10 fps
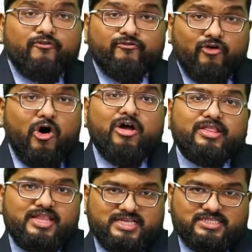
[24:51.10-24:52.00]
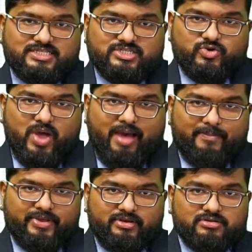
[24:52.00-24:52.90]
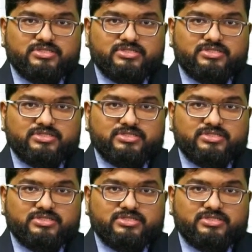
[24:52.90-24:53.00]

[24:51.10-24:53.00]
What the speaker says: For this to happen